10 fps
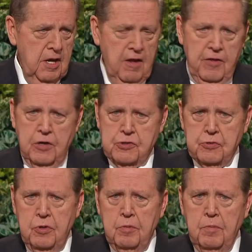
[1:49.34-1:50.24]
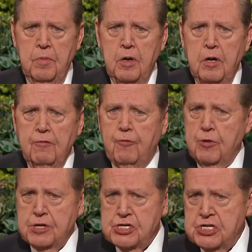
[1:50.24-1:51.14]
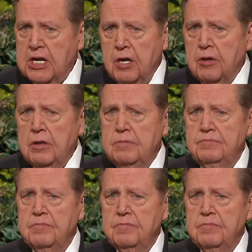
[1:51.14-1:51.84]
There's room for the single,